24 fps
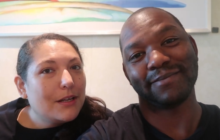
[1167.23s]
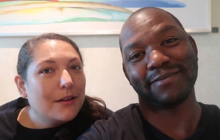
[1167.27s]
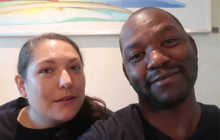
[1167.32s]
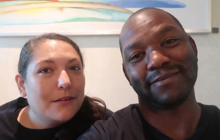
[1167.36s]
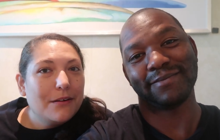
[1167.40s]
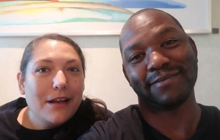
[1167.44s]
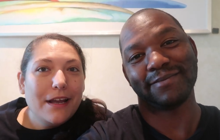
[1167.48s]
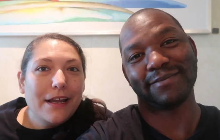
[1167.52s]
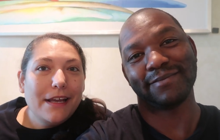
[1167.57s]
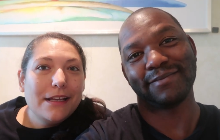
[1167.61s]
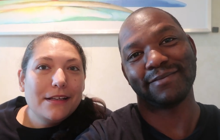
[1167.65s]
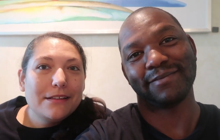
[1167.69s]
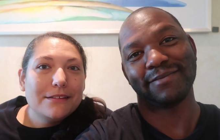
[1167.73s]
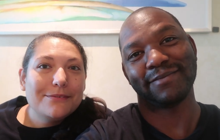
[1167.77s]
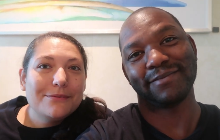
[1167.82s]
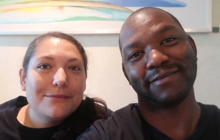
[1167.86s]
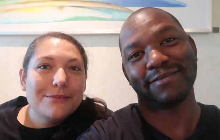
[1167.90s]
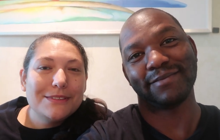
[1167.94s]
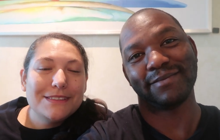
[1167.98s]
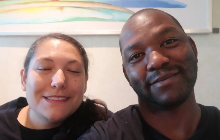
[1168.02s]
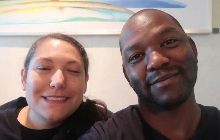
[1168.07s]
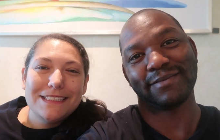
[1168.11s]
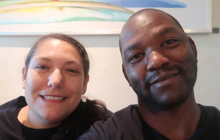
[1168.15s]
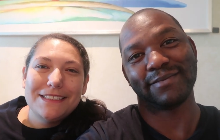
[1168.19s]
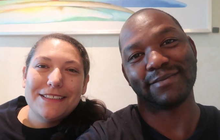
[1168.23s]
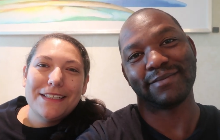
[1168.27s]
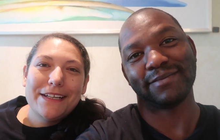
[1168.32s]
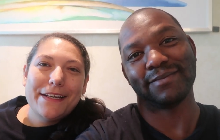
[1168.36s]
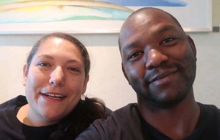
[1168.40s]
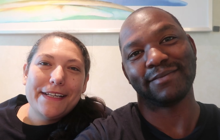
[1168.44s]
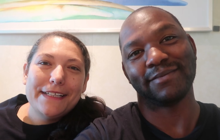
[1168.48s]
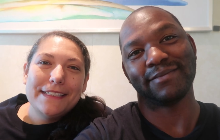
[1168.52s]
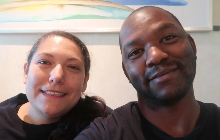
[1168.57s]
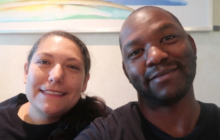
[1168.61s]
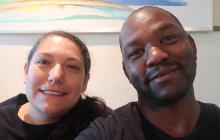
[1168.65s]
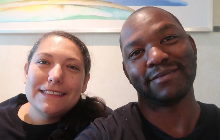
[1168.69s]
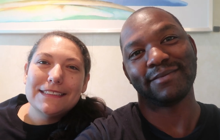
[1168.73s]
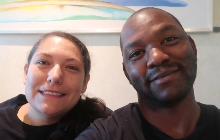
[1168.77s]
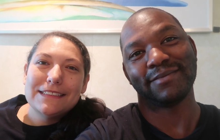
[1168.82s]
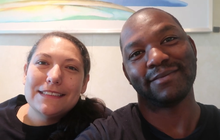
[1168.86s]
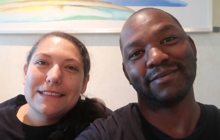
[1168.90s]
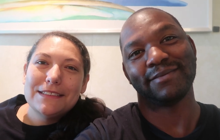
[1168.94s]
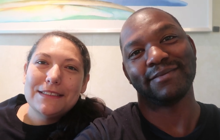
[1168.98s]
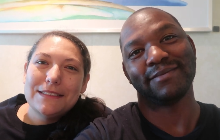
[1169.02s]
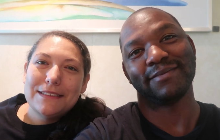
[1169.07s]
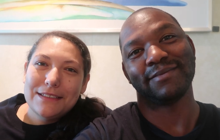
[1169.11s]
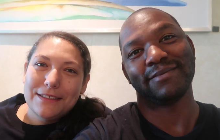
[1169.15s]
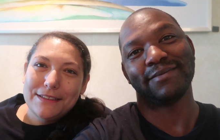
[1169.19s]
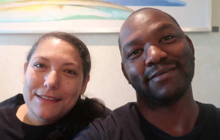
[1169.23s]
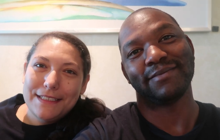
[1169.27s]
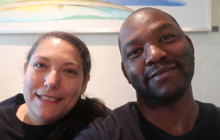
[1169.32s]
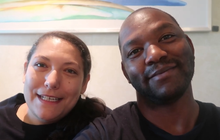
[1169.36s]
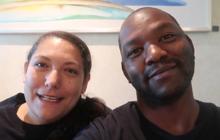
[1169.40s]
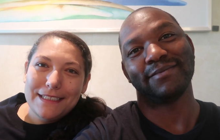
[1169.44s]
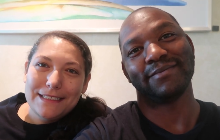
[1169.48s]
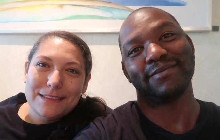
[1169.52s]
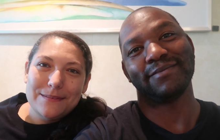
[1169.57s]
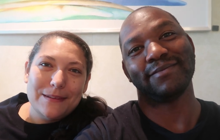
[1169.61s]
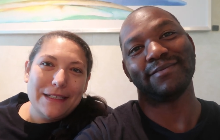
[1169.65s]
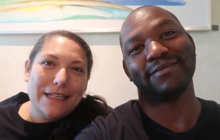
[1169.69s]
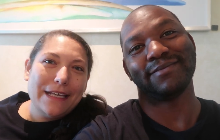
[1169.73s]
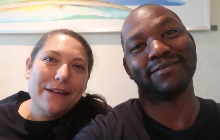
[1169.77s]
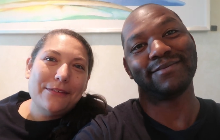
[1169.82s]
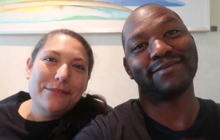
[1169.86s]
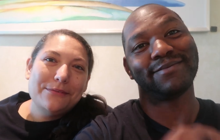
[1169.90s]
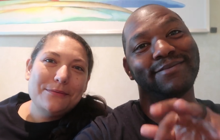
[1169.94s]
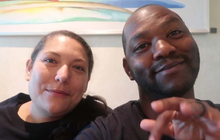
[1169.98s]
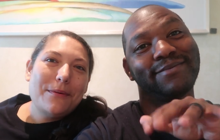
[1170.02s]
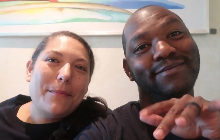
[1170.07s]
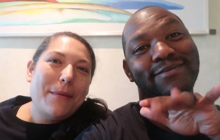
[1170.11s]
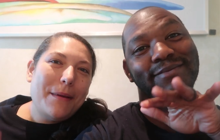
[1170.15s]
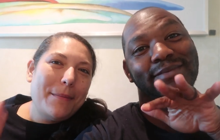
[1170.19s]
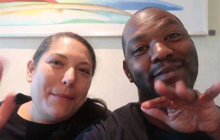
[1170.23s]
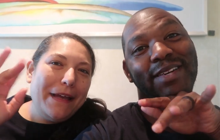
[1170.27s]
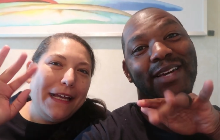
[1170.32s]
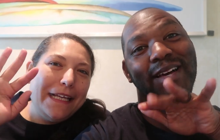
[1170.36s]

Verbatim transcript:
Speaker 1: All right, we'll see you guys on the next video. Bye